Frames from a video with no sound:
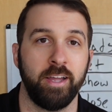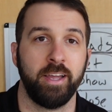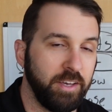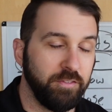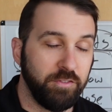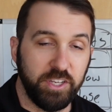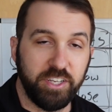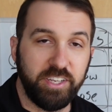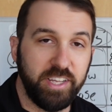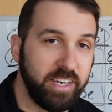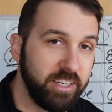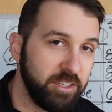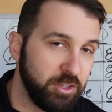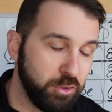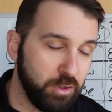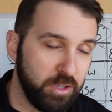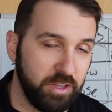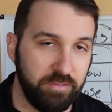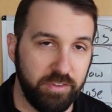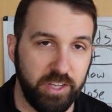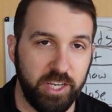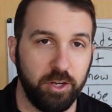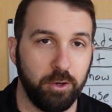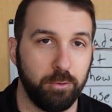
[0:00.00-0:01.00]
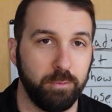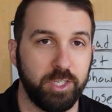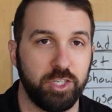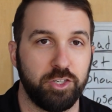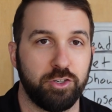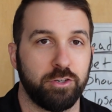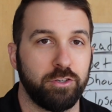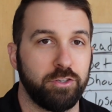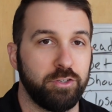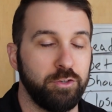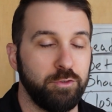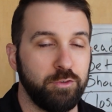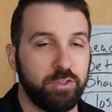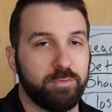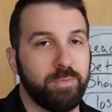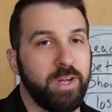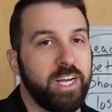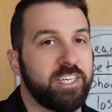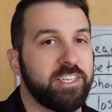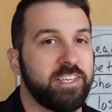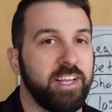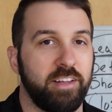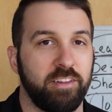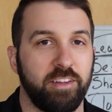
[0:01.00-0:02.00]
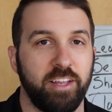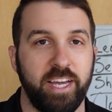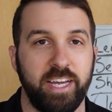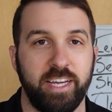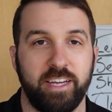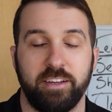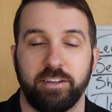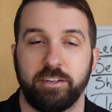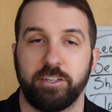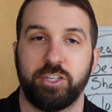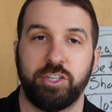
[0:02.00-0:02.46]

If you did enjoy the video, be sure to smash that like,